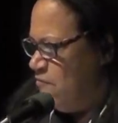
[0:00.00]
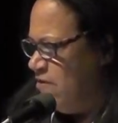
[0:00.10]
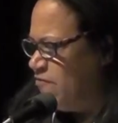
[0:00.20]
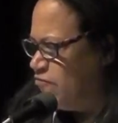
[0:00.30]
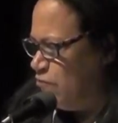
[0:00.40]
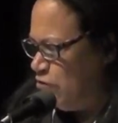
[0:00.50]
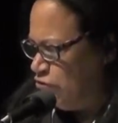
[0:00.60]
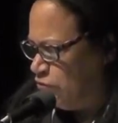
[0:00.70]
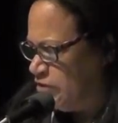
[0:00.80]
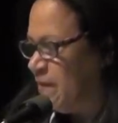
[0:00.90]
River
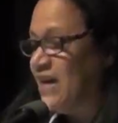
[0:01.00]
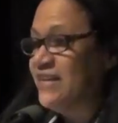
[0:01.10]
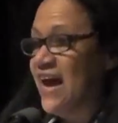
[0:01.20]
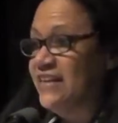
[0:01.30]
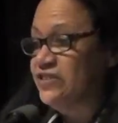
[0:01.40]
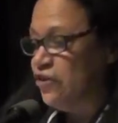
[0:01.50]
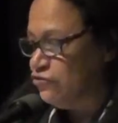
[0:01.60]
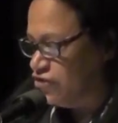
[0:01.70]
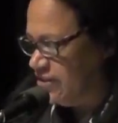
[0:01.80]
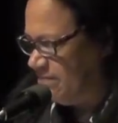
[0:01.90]
Rouge was my daddy's
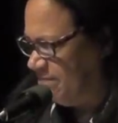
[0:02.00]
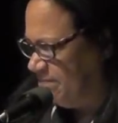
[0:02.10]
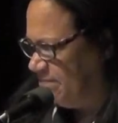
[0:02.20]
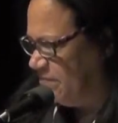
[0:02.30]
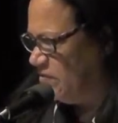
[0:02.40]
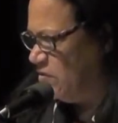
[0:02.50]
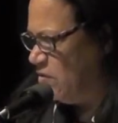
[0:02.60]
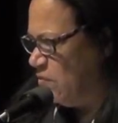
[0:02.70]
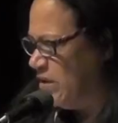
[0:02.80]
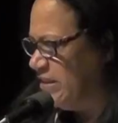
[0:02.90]
ocean.
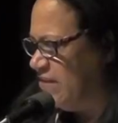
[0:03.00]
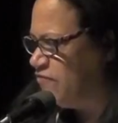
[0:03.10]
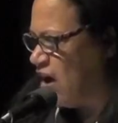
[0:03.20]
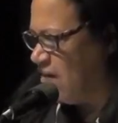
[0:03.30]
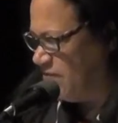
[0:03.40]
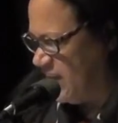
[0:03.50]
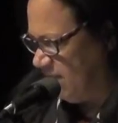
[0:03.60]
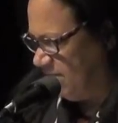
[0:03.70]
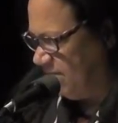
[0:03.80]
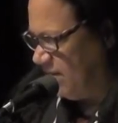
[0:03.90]
We lived off
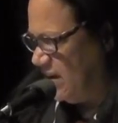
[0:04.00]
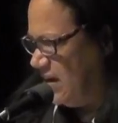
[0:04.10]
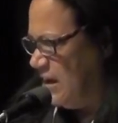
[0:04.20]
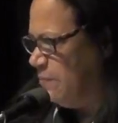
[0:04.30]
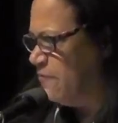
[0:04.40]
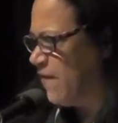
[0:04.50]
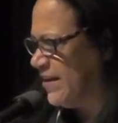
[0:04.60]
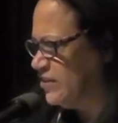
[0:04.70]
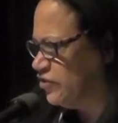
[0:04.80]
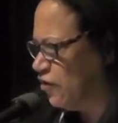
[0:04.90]
it. He
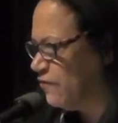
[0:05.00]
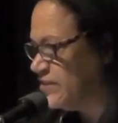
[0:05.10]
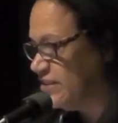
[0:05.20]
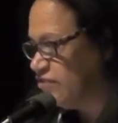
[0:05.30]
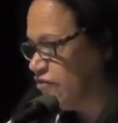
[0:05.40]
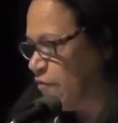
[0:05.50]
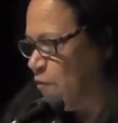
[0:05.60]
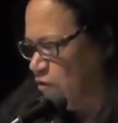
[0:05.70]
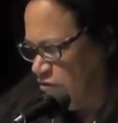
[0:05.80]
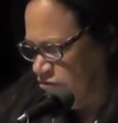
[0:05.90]
provided services to the
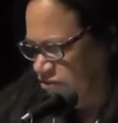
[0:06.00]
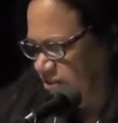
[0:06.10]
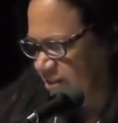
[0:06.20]
workers.